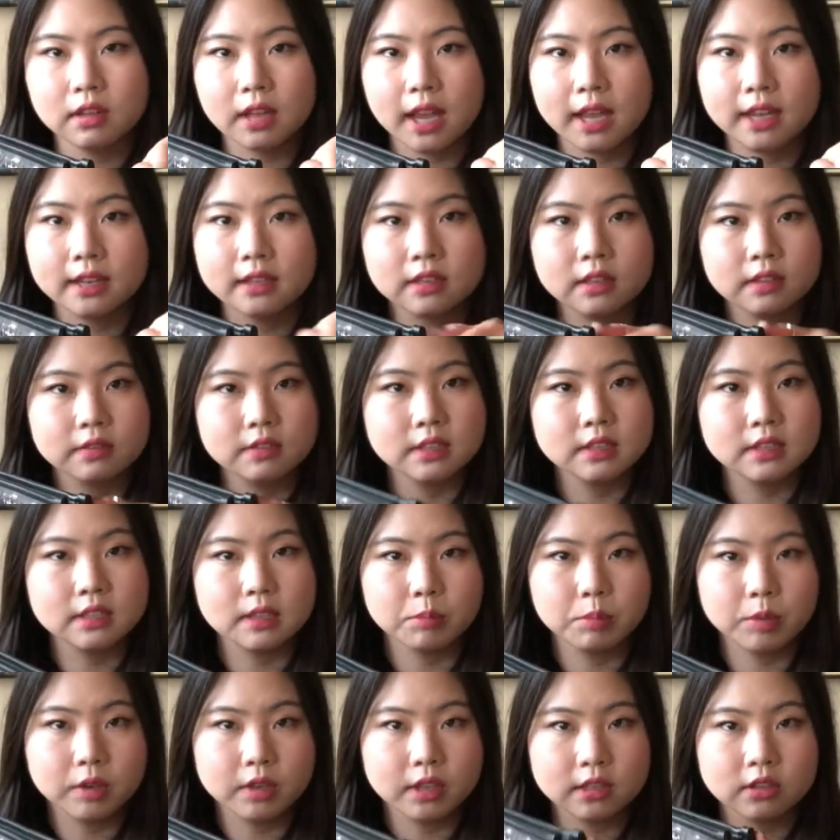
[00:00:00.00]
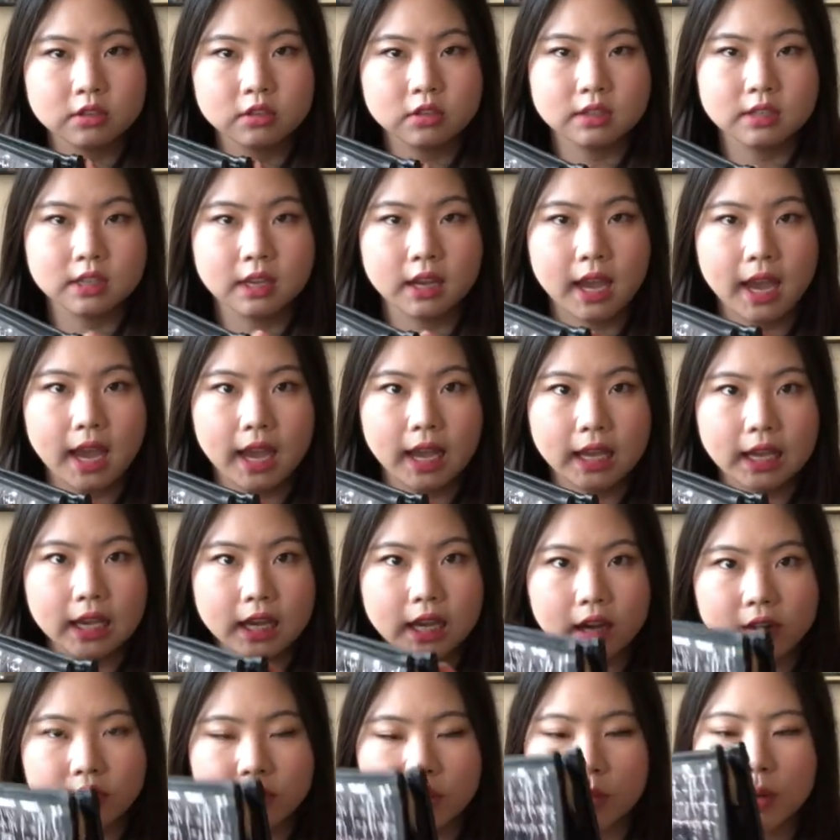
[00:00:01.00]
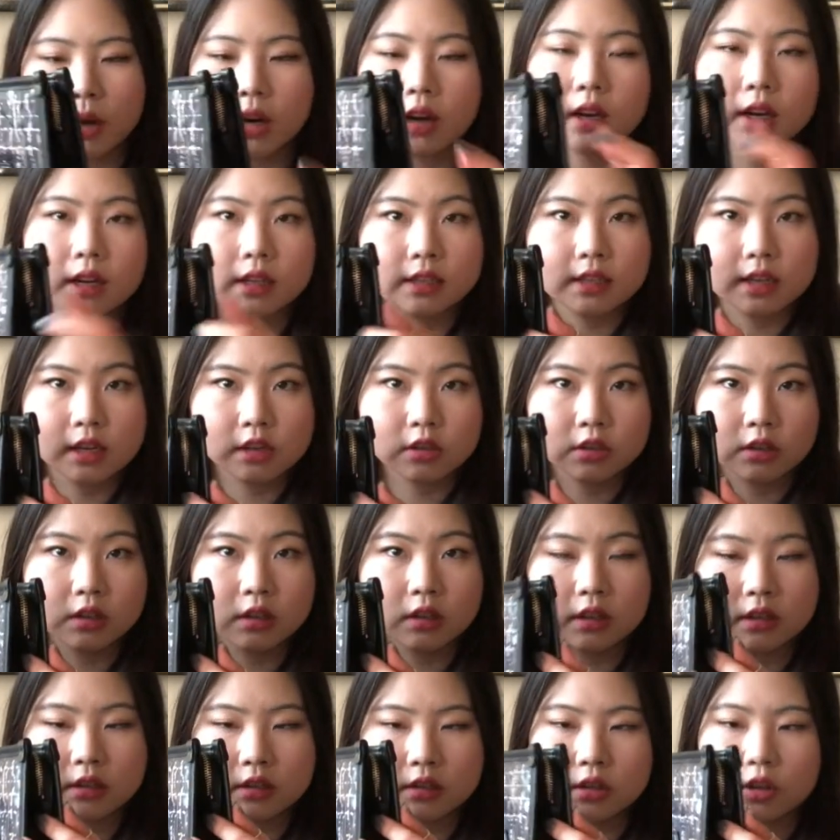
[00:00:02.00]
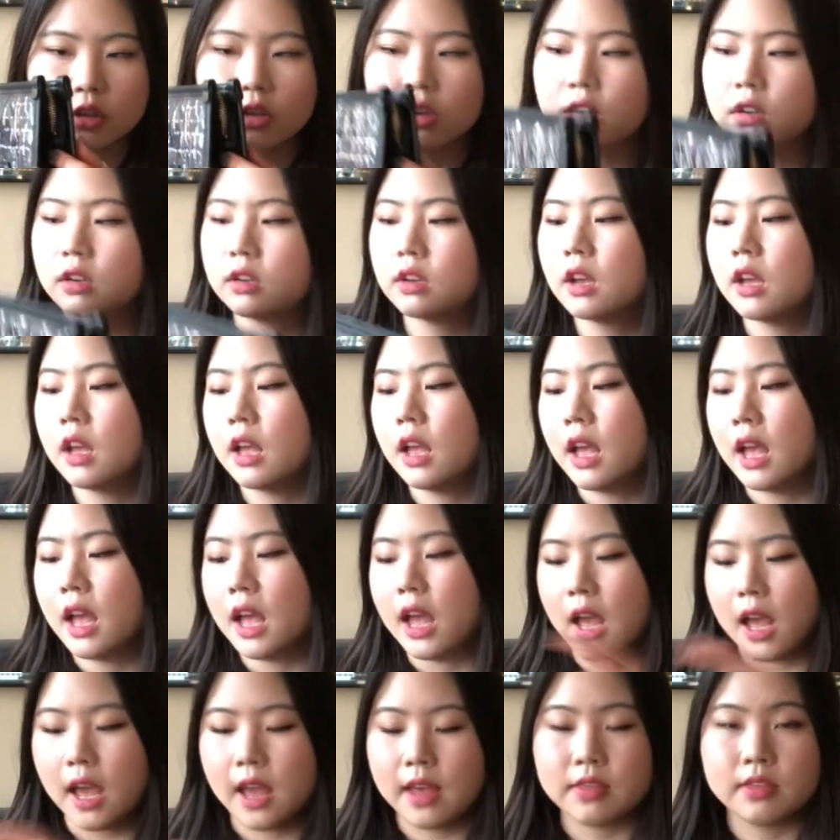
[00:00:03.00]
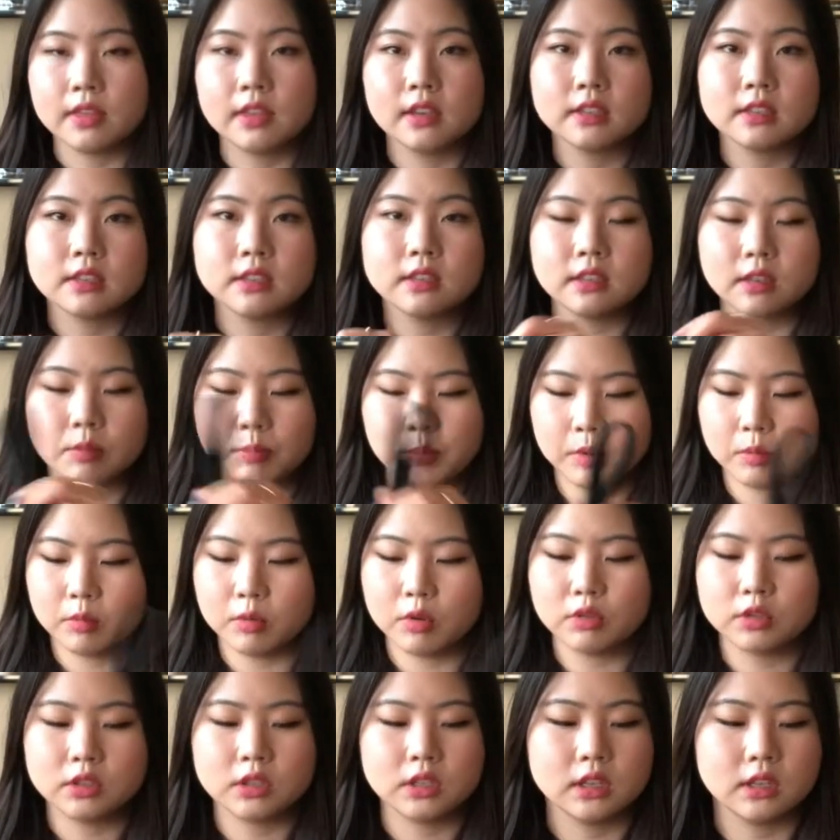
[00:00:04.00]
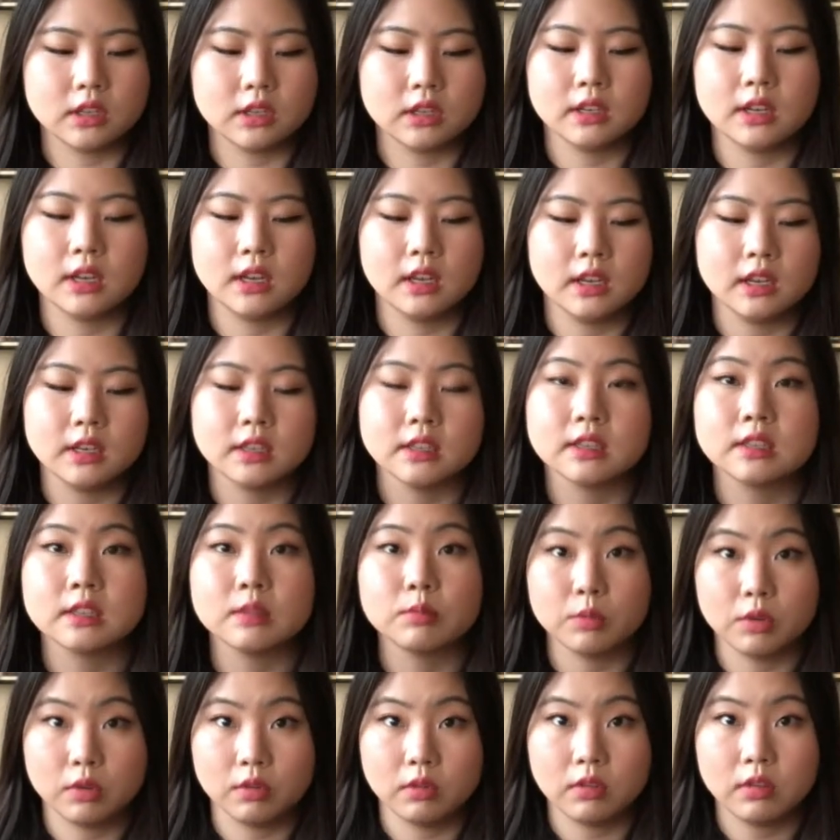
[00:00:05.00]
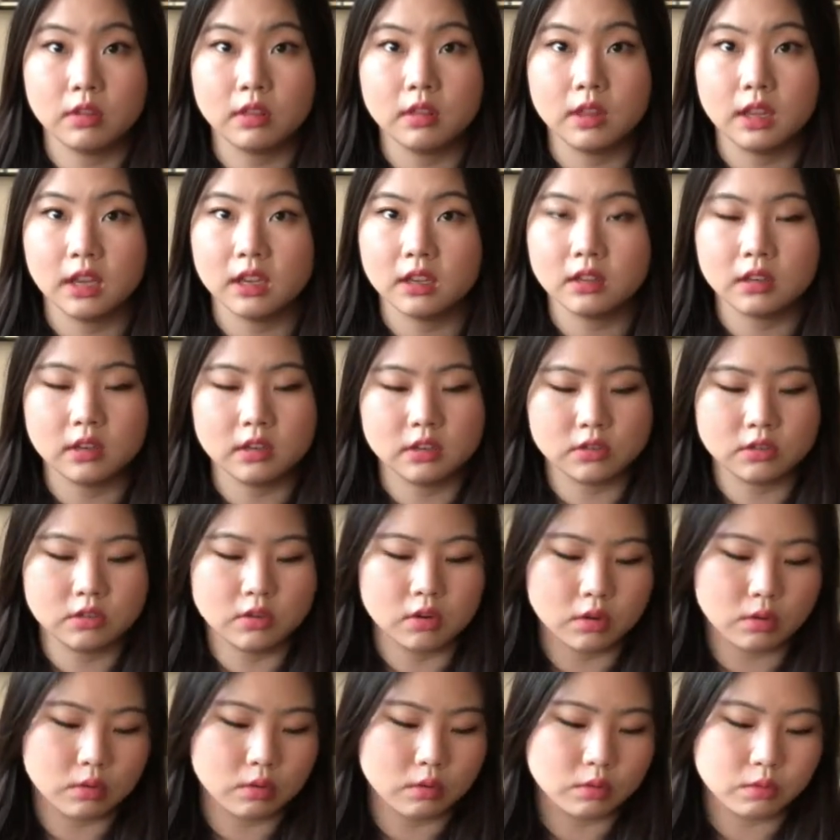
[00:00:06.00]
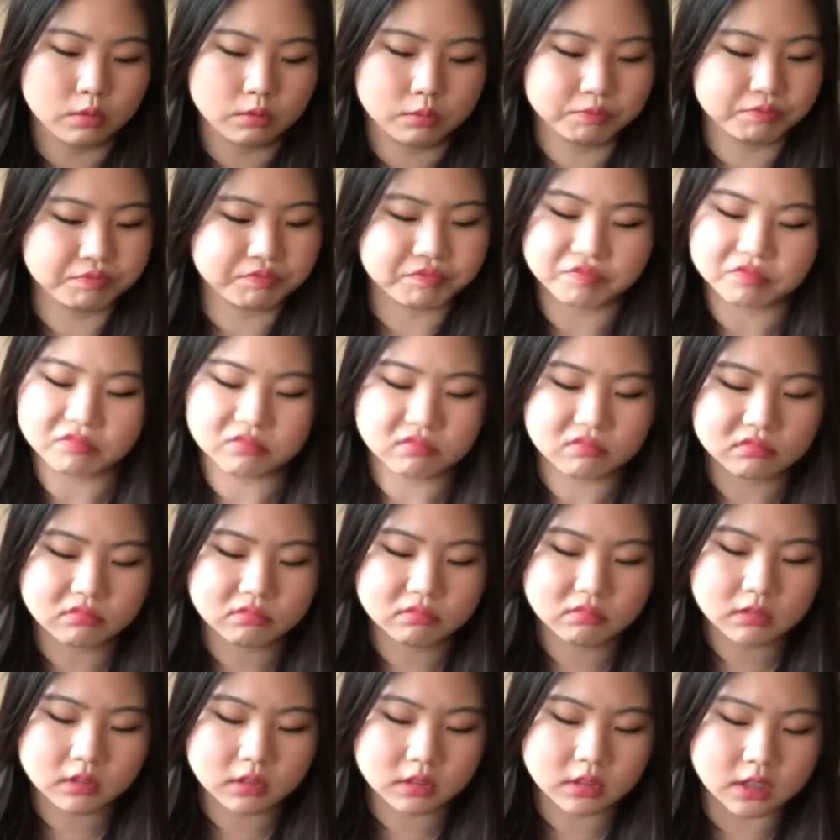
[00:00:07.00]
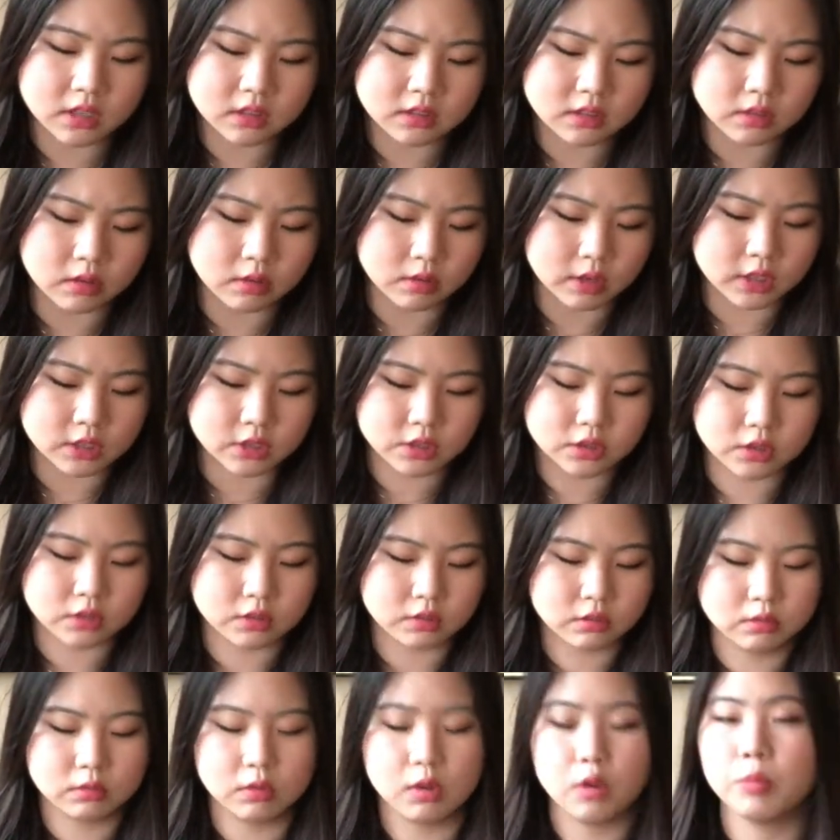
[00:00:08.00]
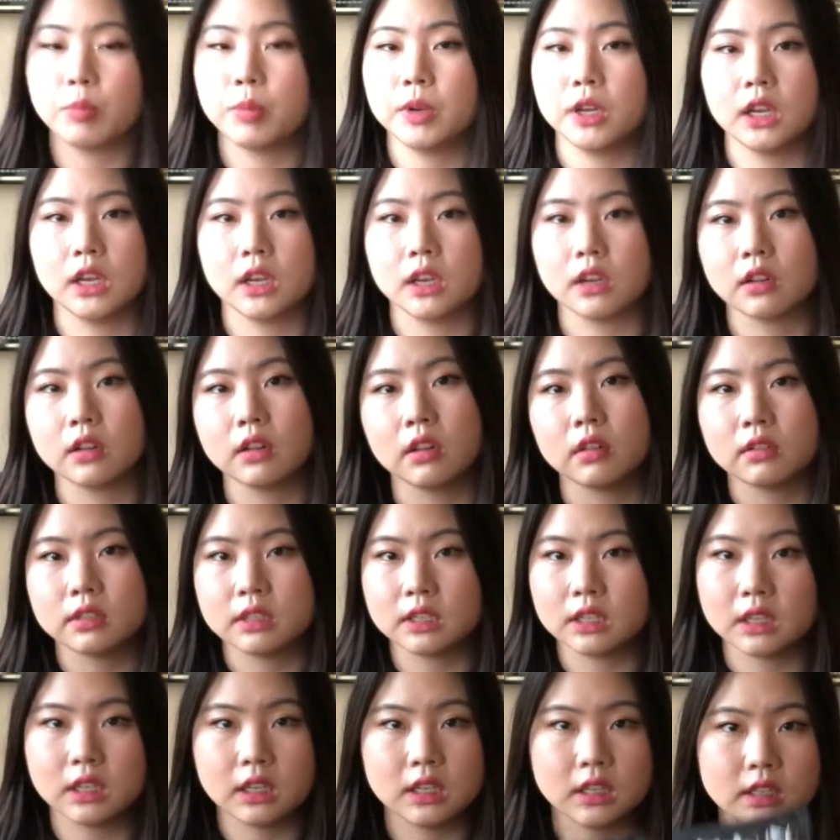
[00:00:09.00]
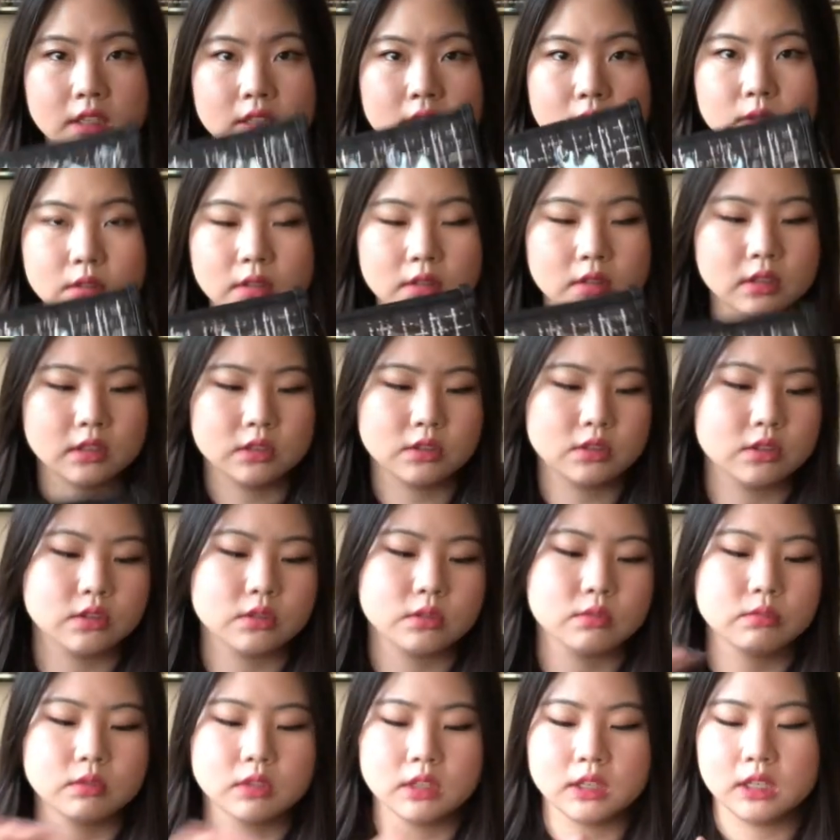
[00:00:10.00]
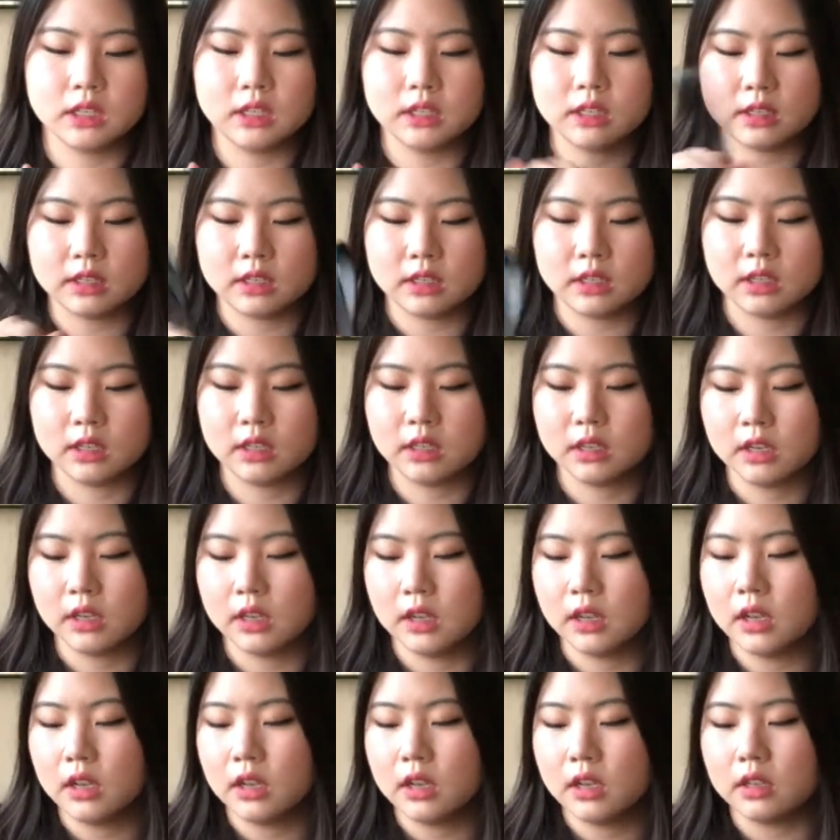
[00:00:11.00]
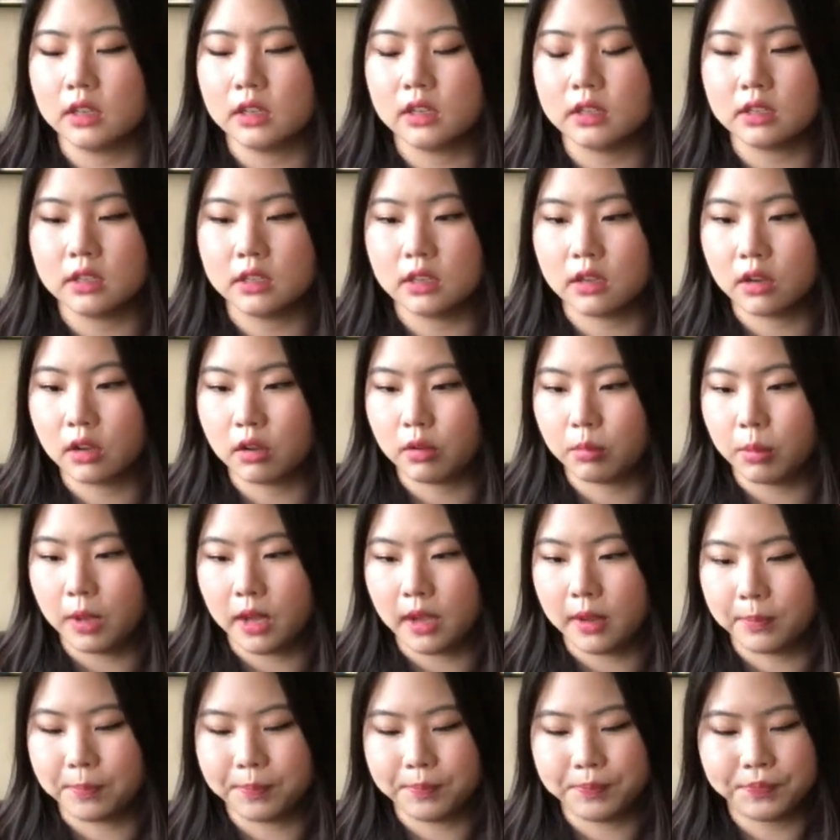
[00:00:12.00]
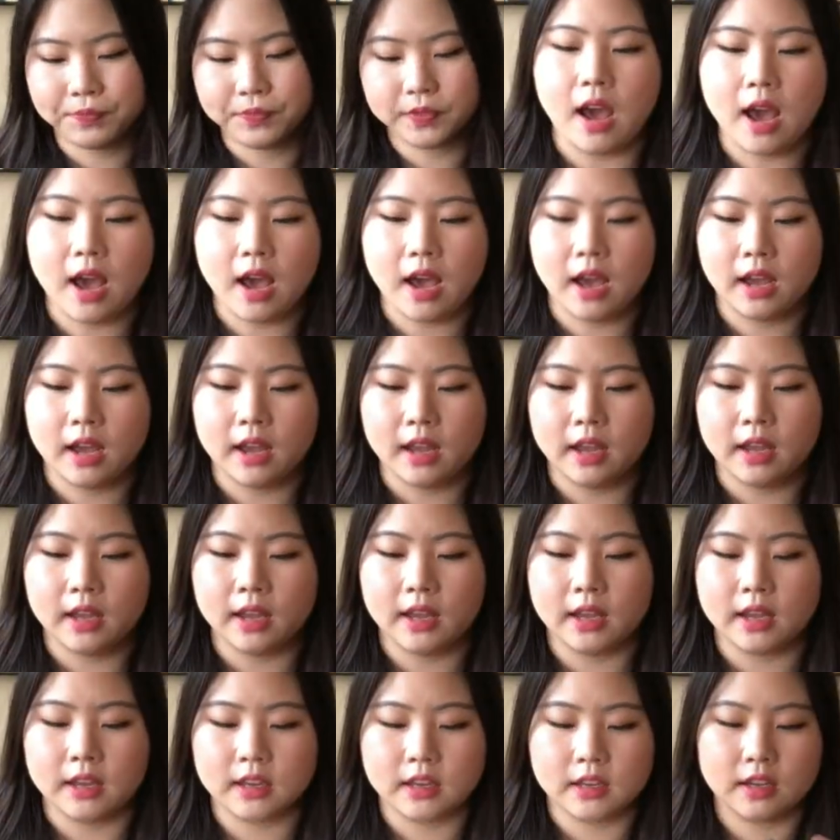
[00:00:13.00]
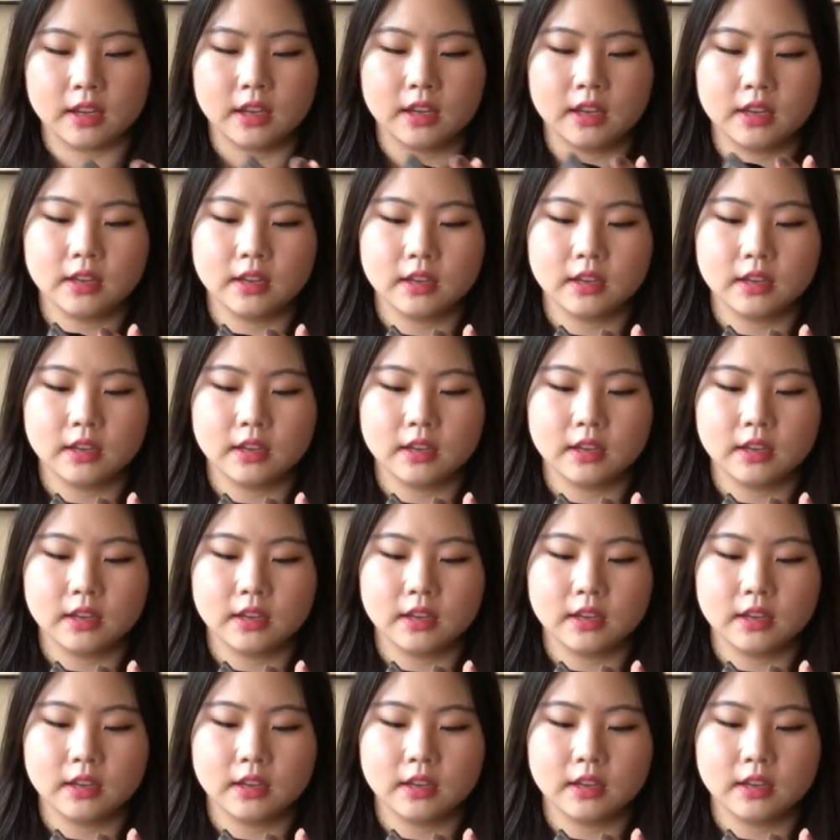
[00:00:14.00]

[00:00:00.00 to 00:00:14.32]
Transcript: end of the zipper that's just like hanging everywhere. It's secured, and this zipper motion is smooth. Like there's no issue opening and closing. It's just really easy to go by. I